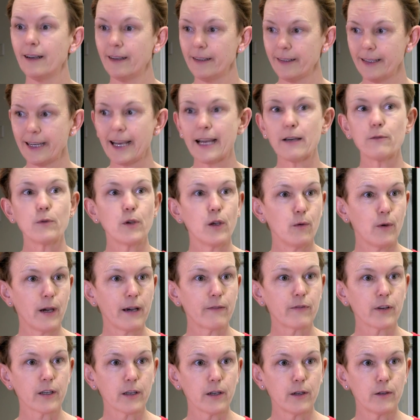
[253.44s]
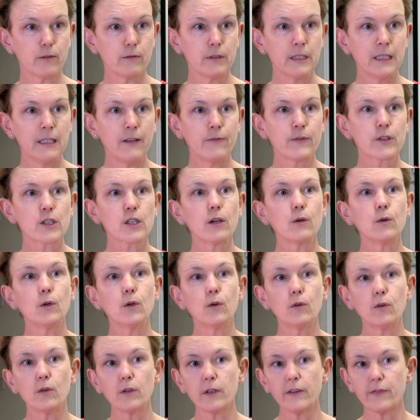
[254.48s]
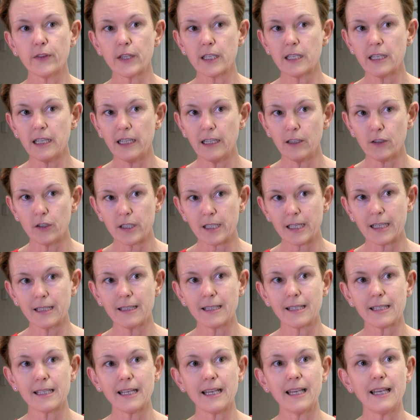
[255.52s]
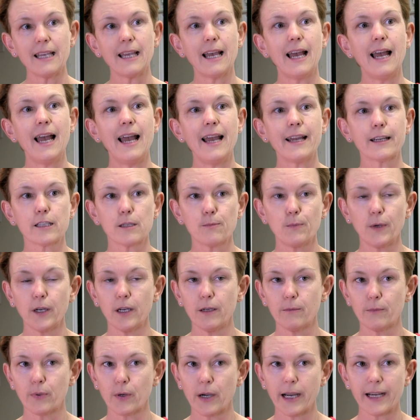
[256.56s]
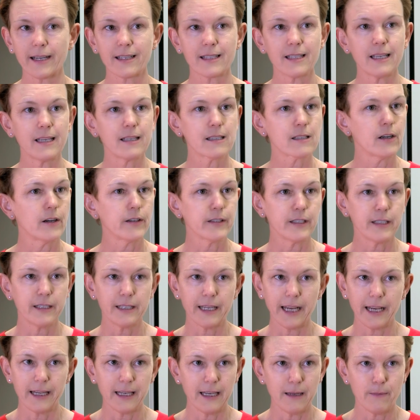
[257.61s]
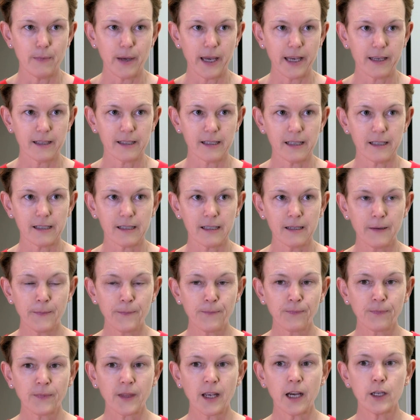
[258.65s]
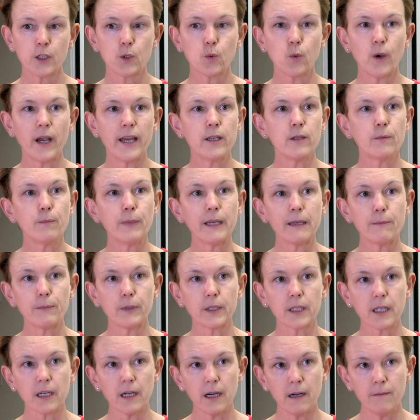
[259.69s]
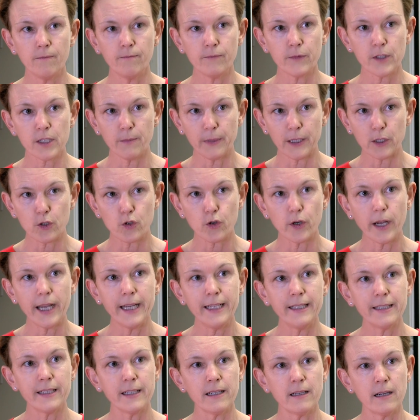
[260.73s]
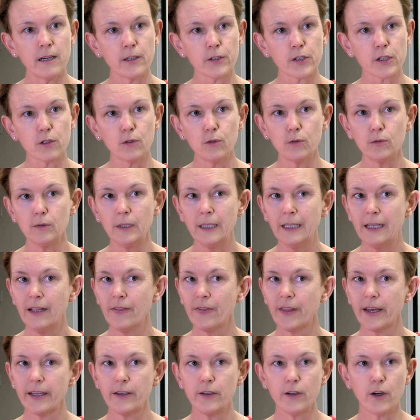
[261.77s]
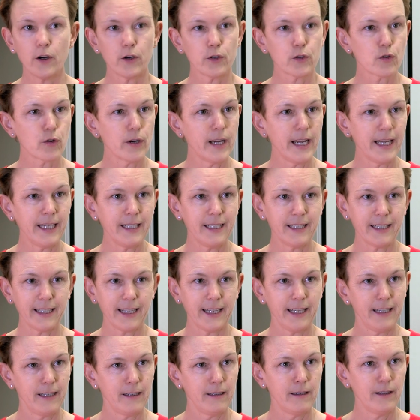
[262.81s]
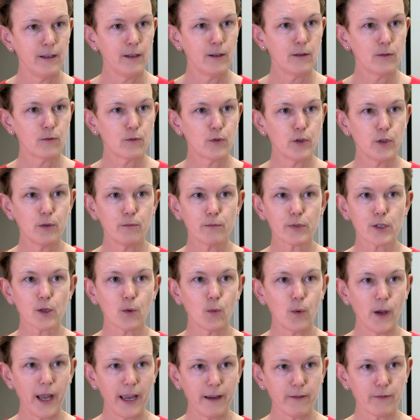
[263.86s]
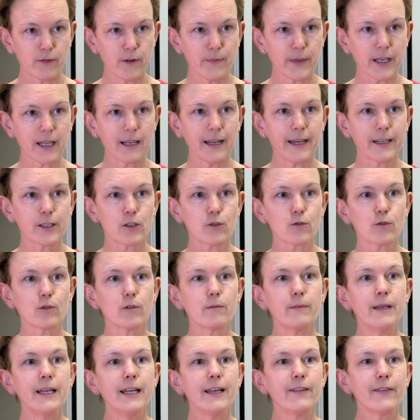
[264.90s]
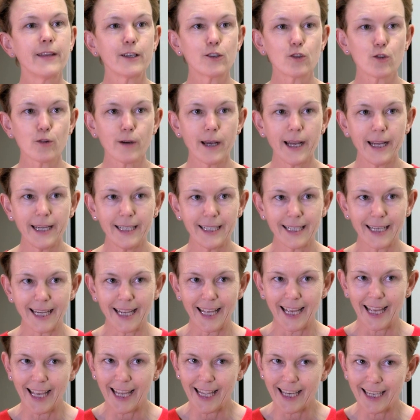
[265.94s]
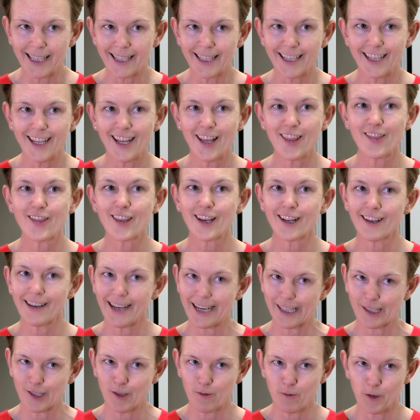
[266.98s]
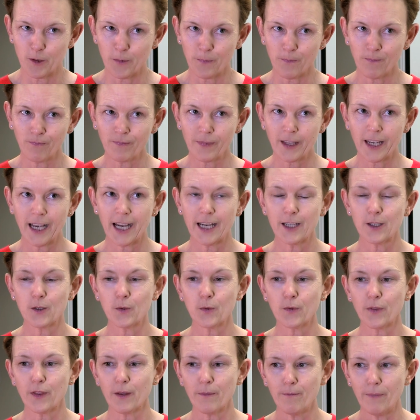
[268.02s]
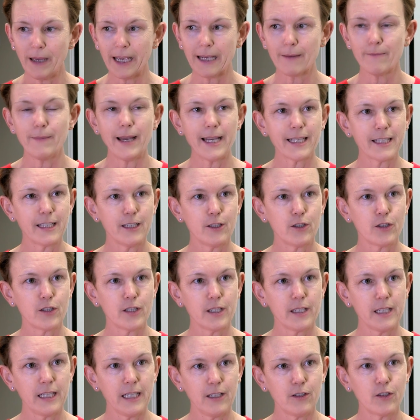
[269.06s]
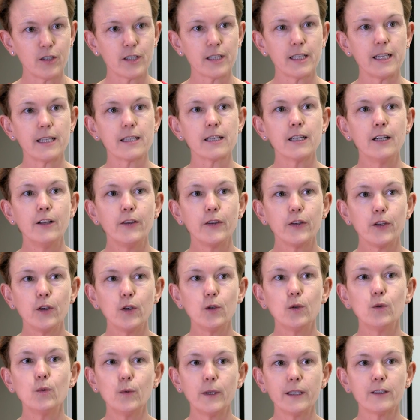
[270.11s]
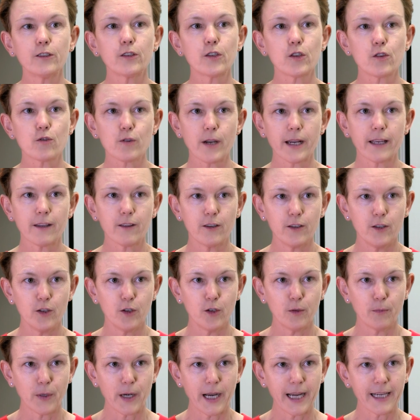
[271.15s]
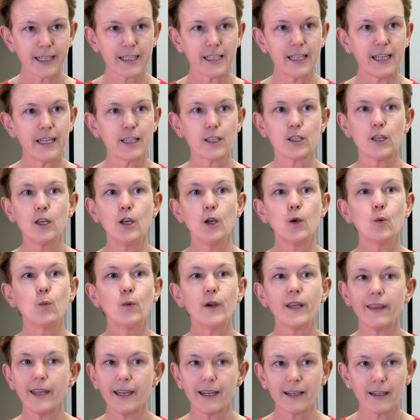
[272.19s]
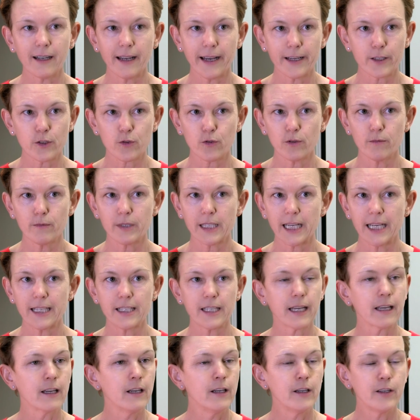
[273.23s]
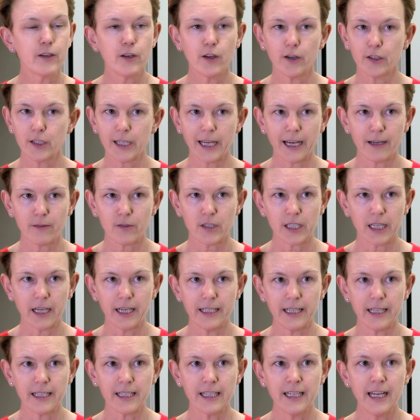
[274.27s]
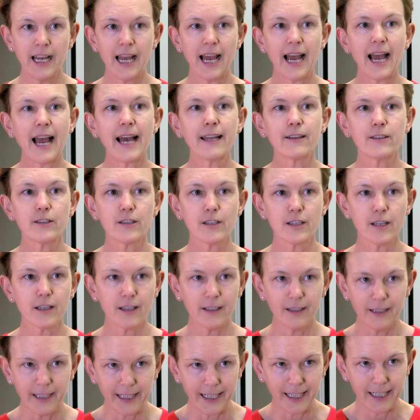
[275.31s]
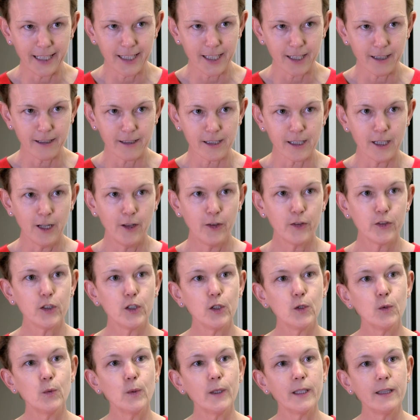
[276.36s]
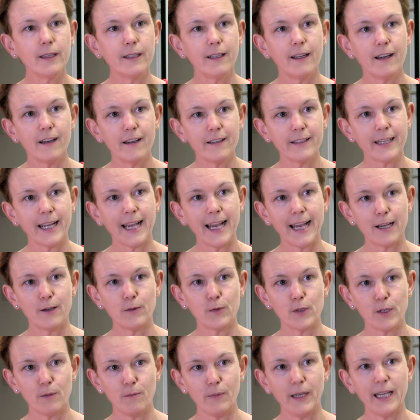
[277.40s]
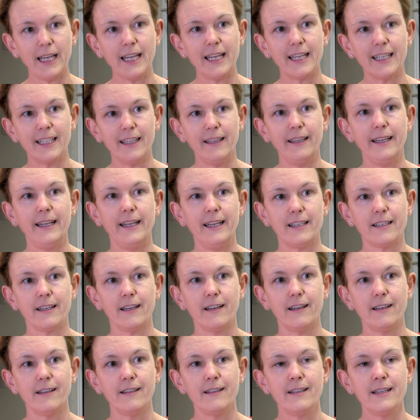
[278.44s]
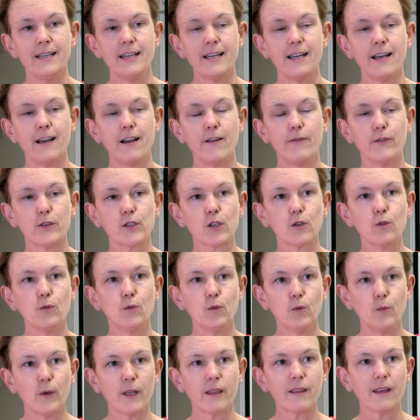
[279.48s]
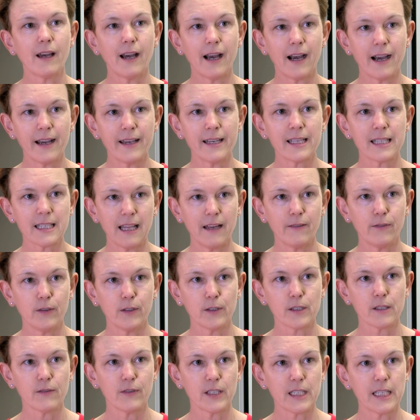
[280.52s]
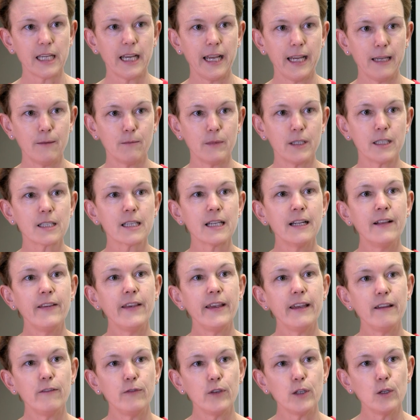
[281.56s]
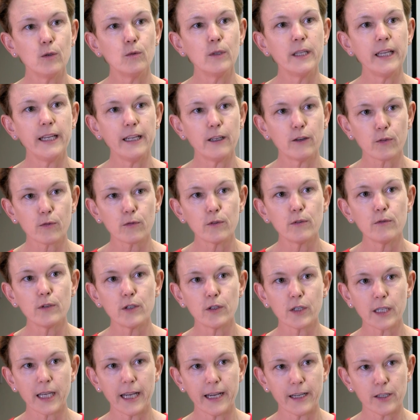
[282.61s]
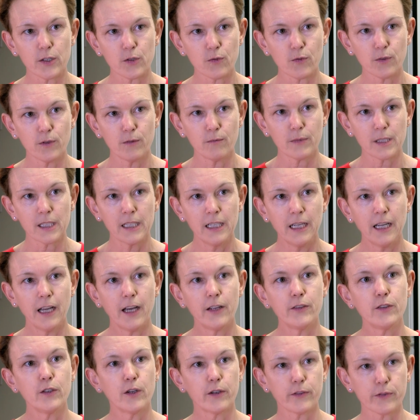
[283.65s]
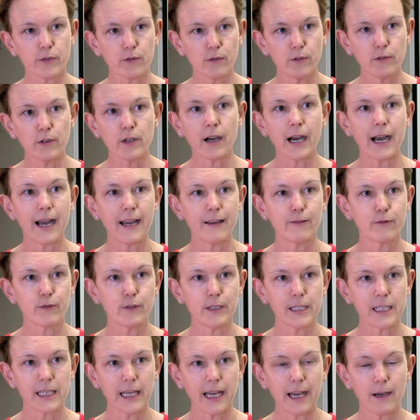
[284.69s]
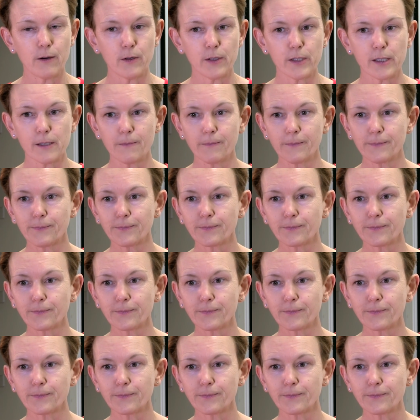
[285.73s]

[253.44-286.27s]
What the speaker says: now you have a go. So all of the teachers can see expert practice on a daily basis. And when people come to be trained in our school, they're not trained in rooms away from the classroom, they're trained in the classroom. And the big message to teachers is, you will strengthen your practice within a classroom setting, not outside it. And to the leaders, you will learn how to be a leader of a school with the highest levels of attainment if you lead through your classrooms and not through your ivory towers.